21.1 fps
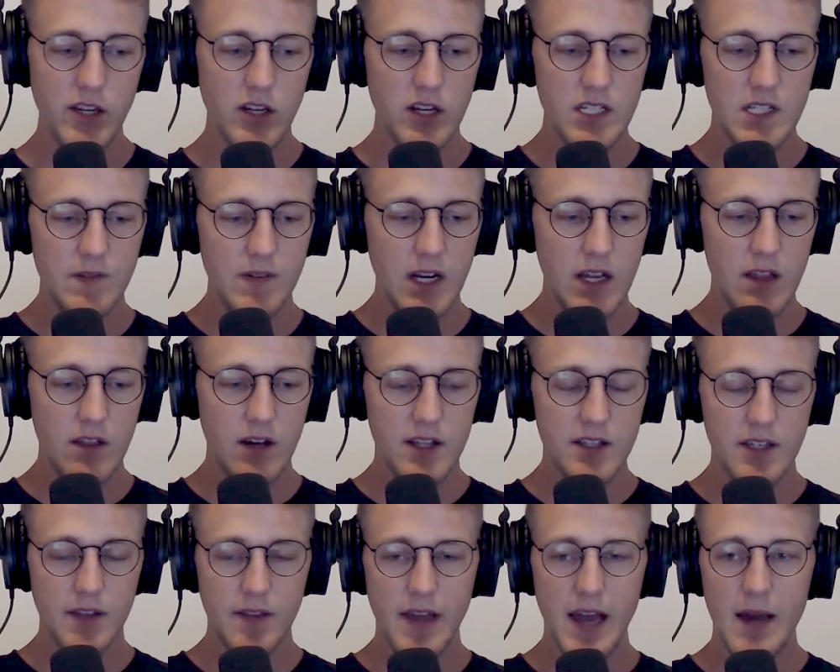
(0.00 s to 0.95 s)
you guys have any
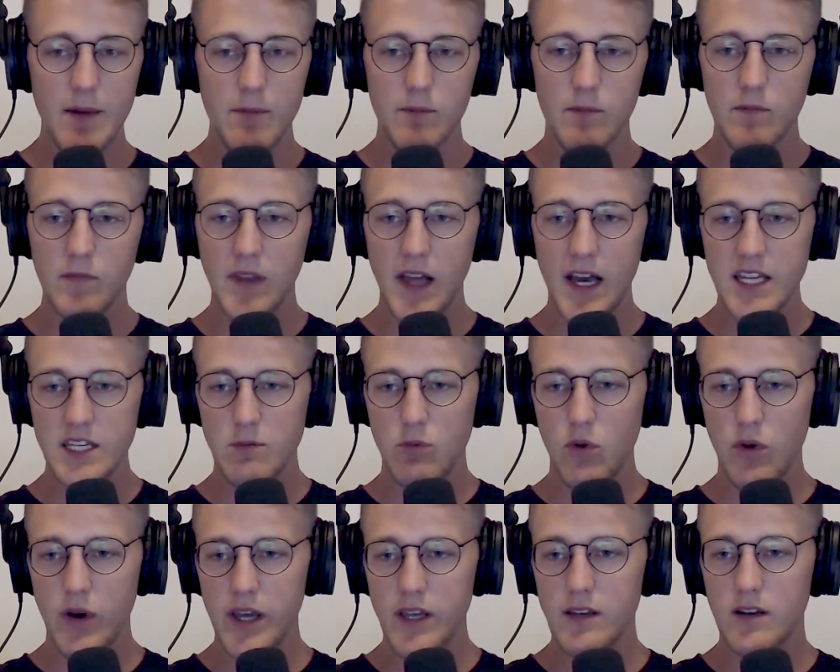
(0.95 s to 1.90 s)
thoughts on that last
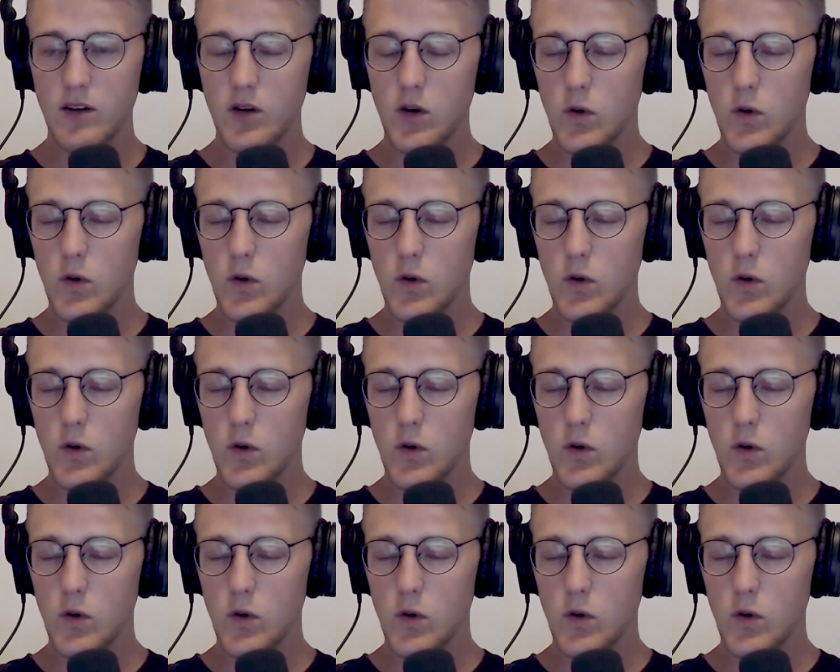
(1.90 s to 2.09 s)
point